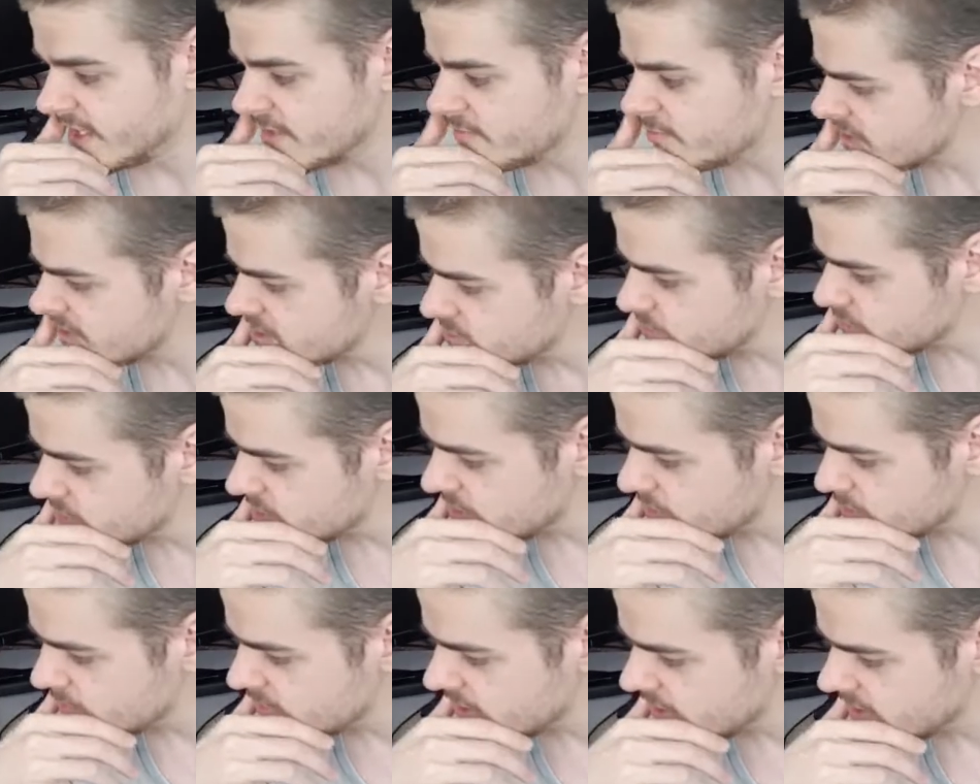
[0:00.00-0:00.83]
If that's what
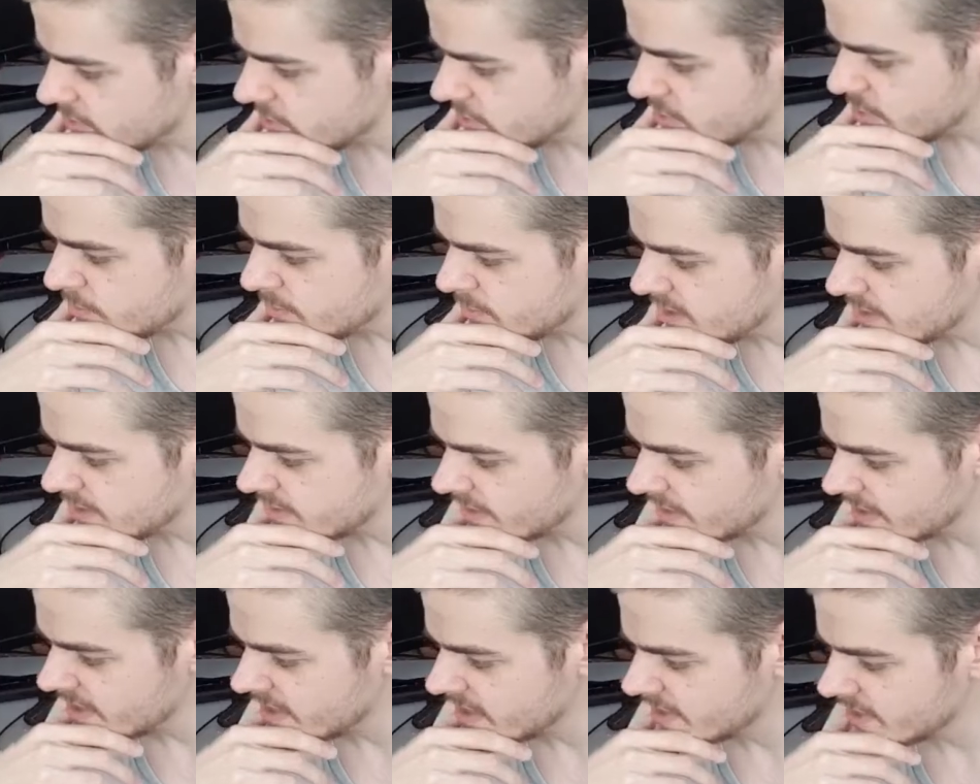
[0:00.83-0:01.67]
you mean, if you mean
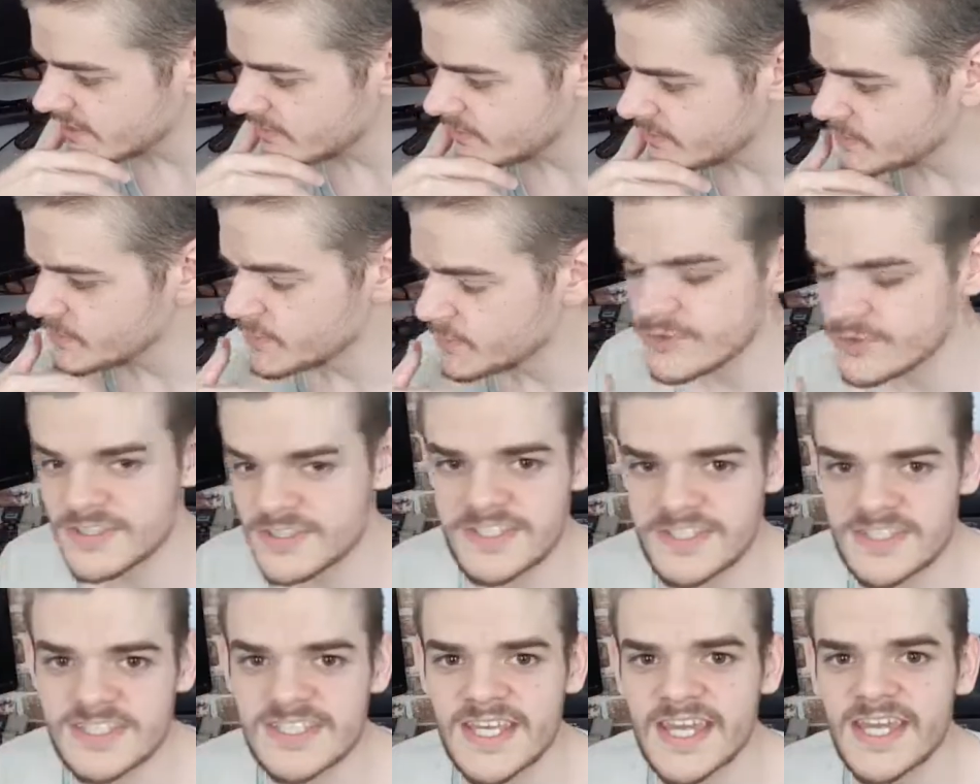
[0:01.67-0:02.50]
like what to
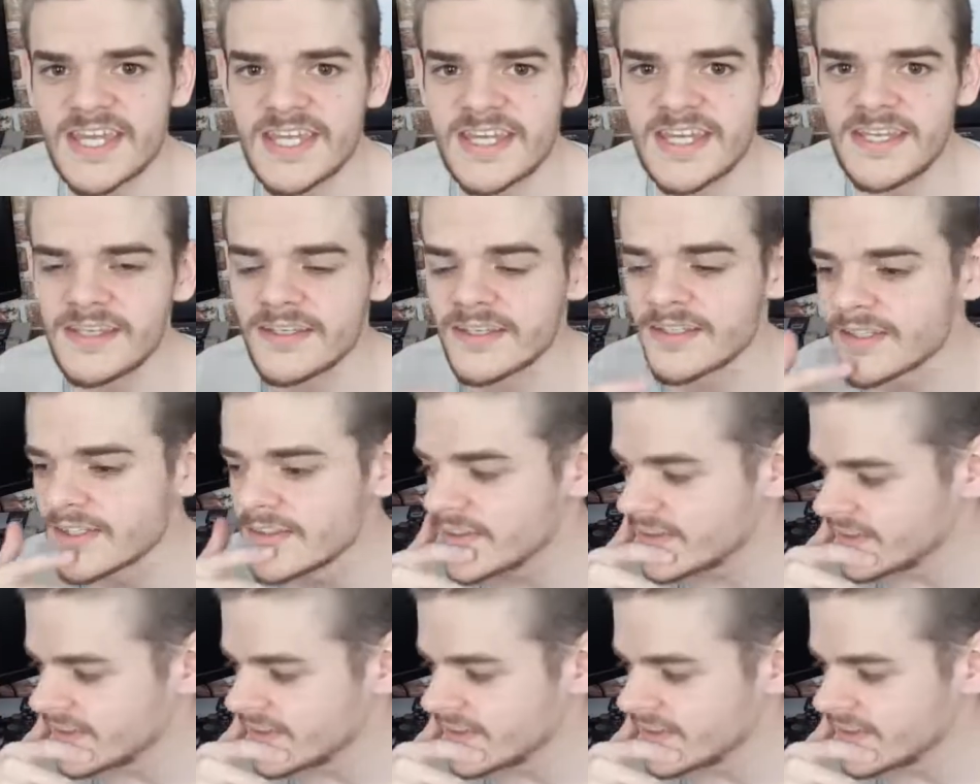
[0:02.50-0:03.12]
say,